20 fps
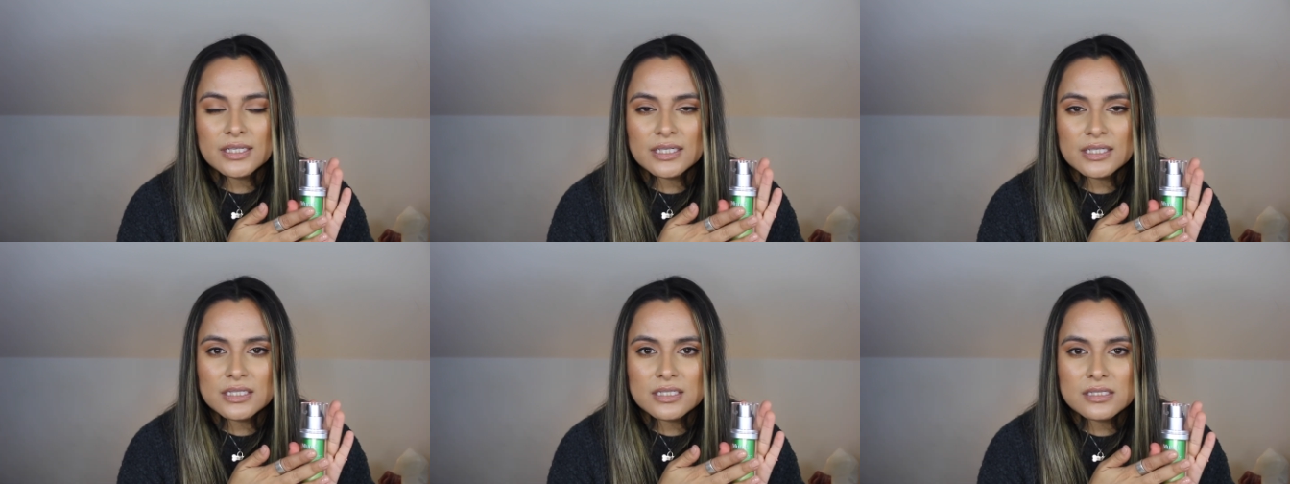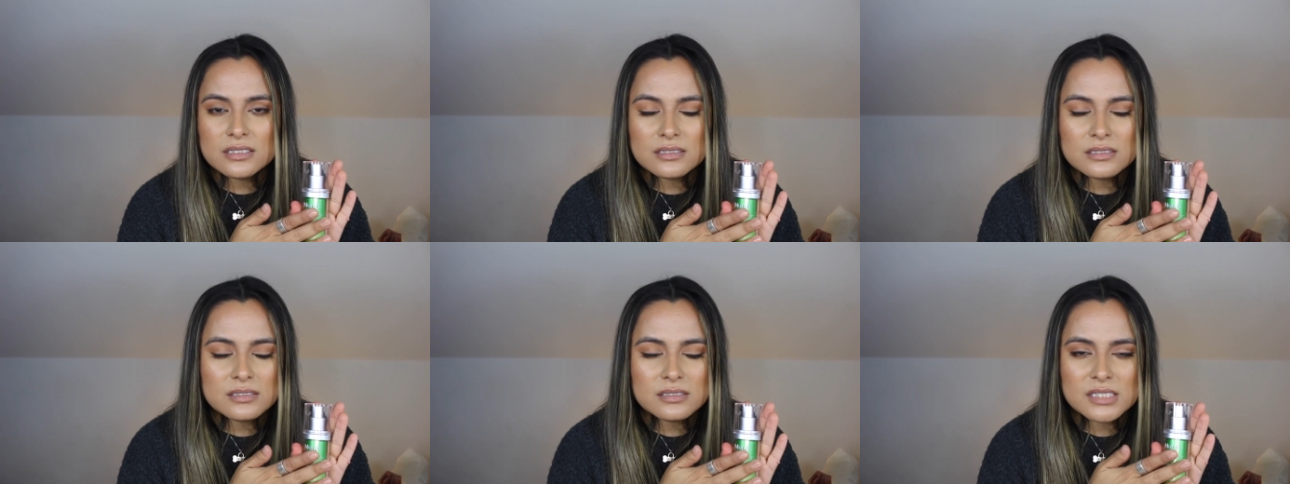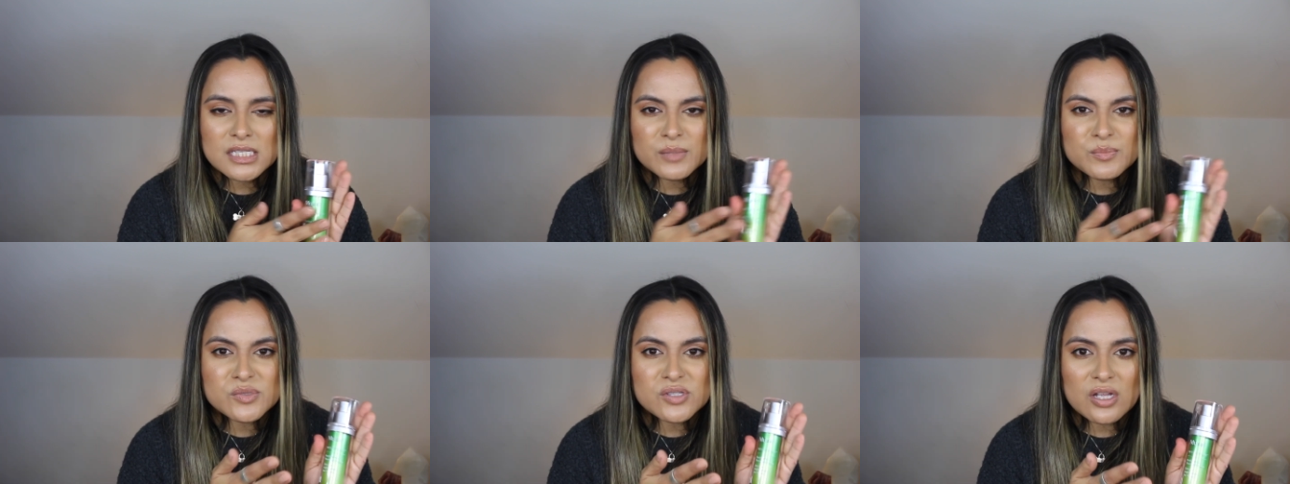is
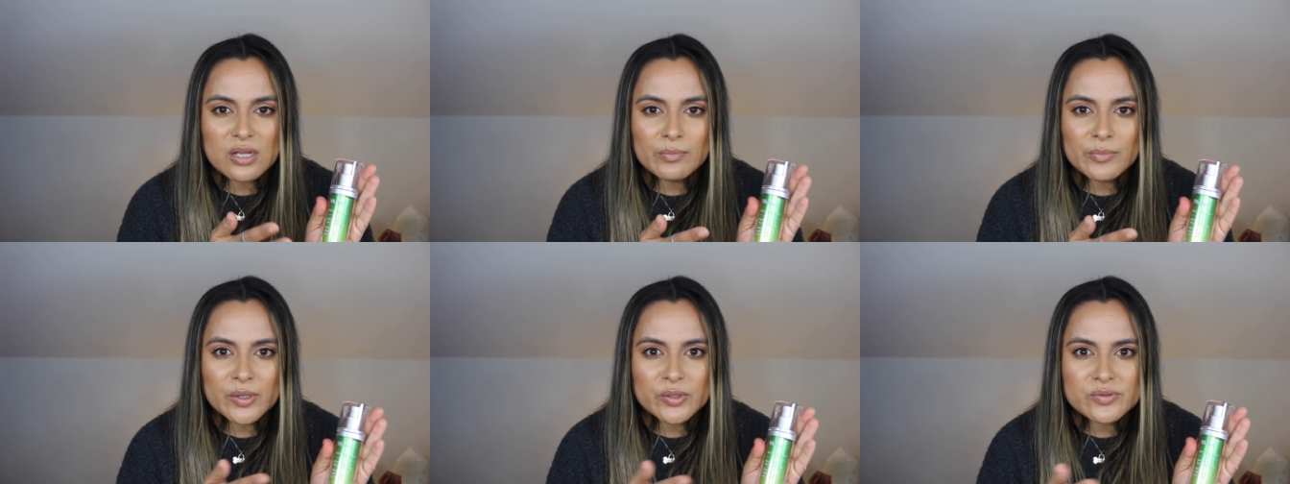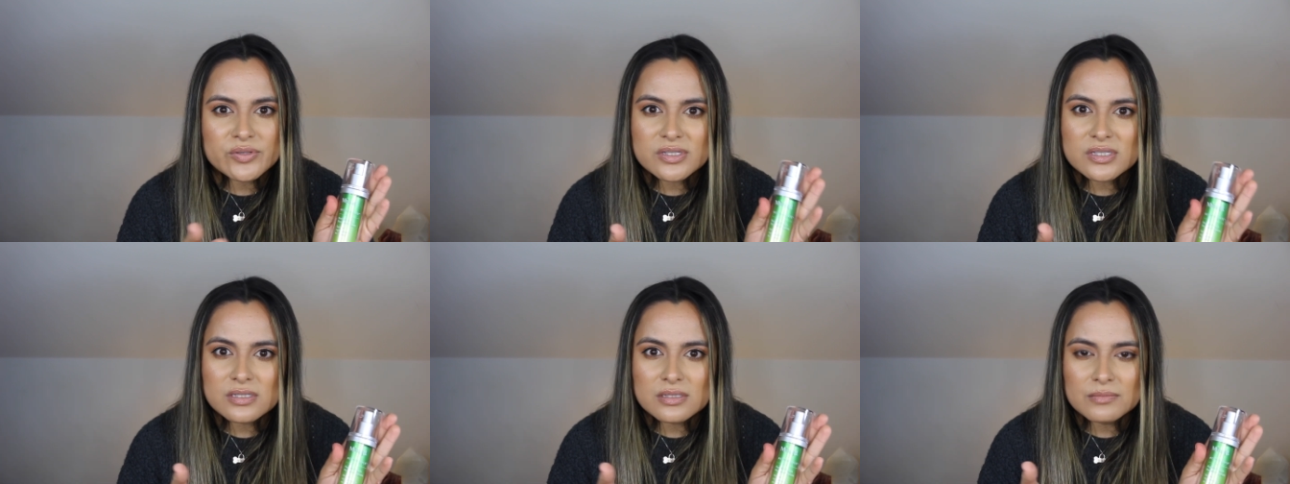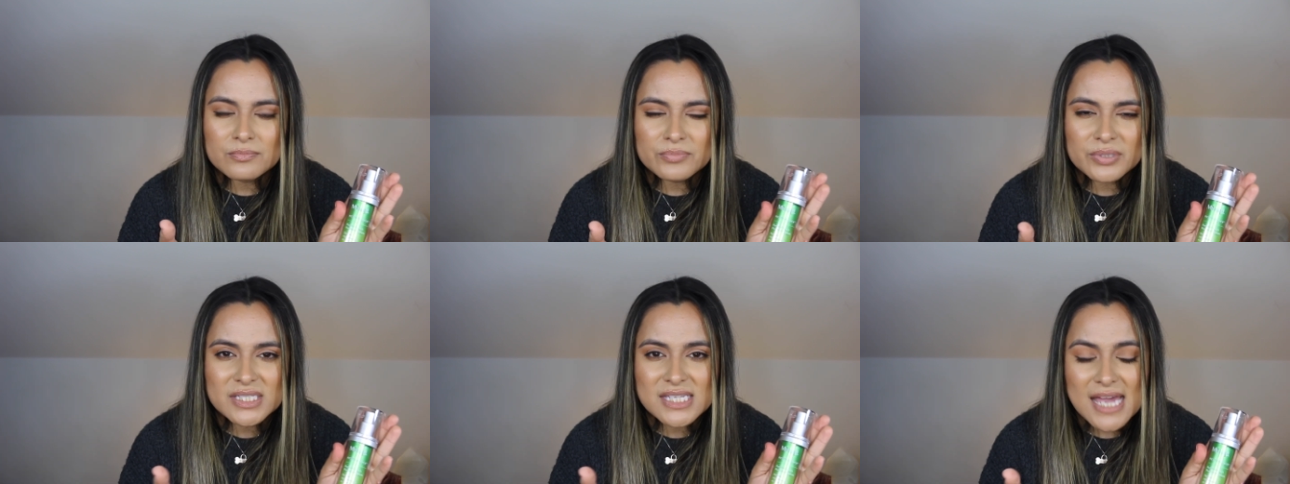seems
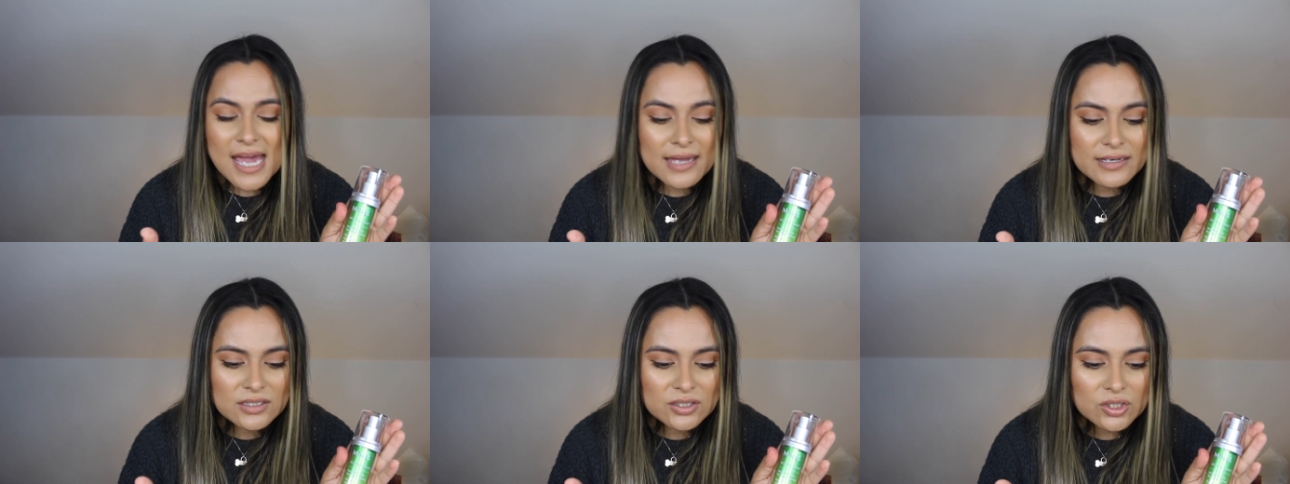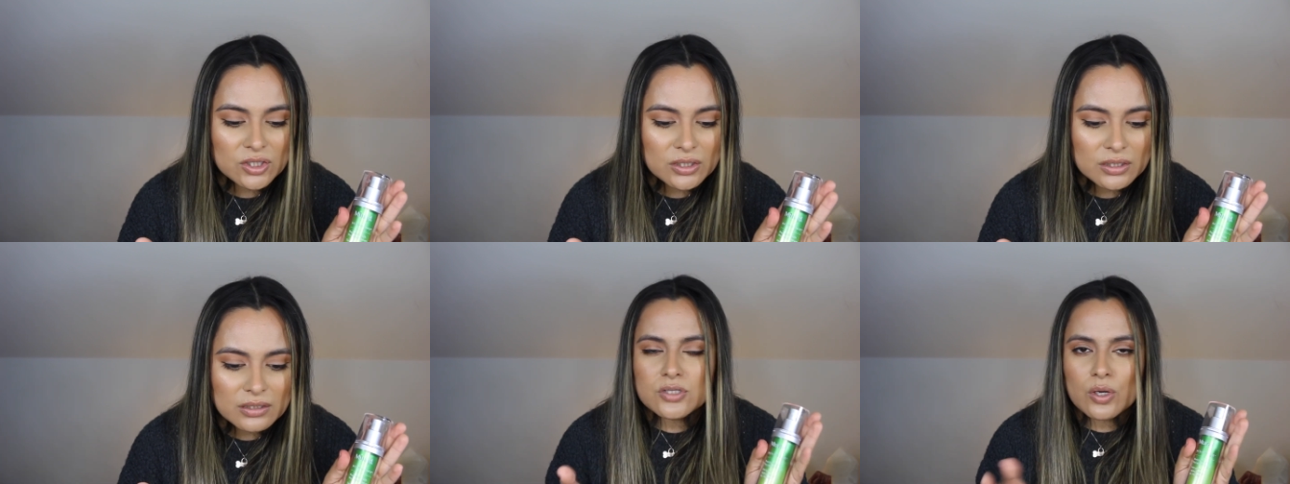almost botanical.